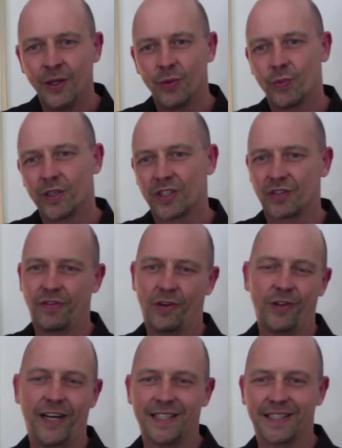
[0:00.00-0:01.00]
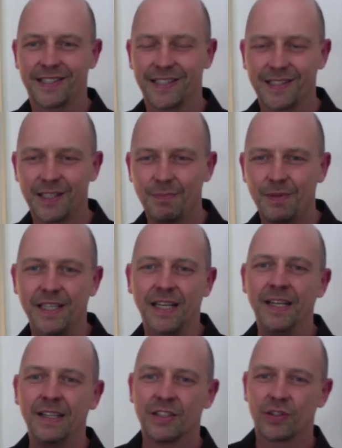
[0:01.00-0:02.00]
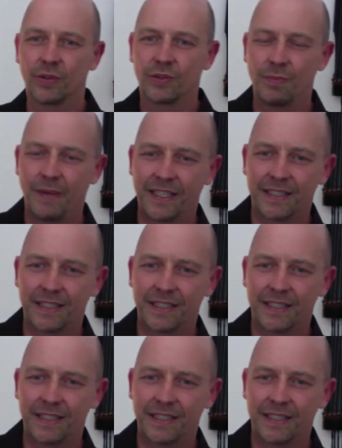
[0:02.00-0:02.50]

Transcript: which for us is the CP. So to make